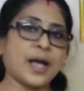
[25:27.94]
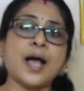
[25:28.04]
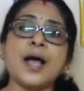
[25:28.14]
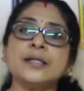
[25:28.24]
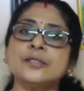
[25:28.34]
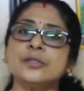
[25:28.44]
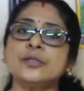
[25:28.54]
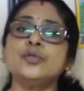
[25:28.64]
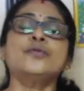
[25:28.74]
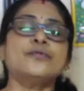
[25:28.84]
and
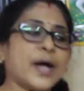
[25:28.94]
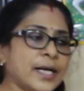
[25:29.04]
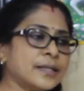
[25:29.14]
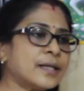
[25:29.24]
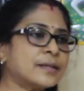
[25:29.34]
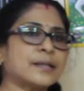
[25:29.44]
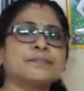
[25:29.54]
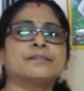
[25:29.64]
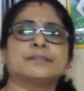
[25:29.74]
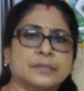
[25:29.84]
you find
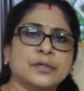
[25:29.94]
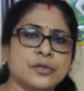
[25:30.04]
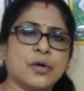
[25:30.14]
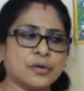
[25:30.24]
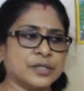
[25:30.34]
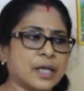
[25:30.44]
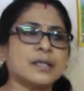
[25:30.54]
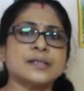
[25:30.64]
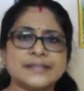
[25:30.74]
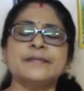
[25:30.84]
that your
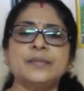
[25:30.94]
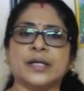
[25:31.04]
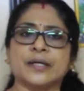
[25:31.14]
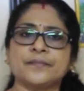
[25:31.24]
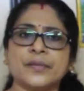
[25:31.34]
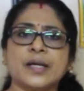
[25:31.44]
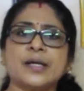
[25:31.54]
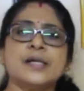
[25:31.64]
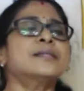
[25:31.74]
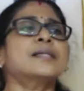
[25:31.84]
younger sibling
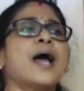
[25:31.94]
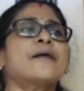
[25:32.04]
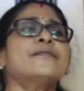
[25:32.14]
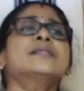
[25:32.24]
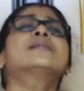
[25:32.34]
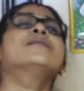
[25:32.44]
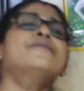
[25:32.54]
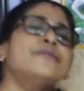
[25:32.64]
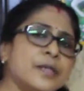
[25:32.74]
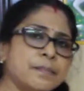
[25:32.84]
is having
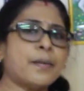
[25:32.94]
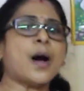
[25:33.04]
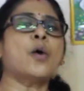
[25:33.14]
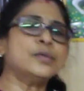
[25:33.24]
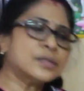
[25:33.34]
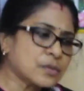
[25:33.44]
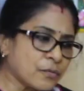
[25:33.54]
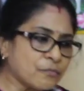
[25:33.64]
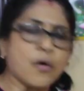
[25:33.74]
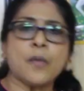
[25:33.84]
severe bouts
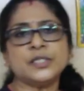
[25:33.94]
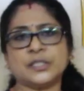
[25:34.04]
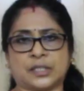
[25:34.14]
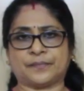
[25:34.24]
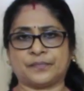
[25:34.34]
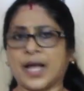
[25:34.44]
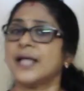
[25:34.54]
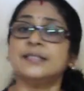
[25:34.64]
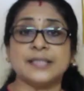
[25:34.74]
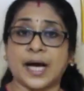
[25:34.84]
of vomiting
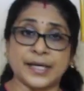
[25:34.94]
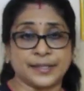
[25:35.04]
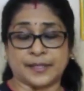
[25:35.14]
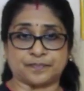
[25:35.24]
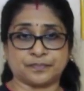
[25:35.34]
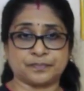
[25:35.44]
and diarrhea.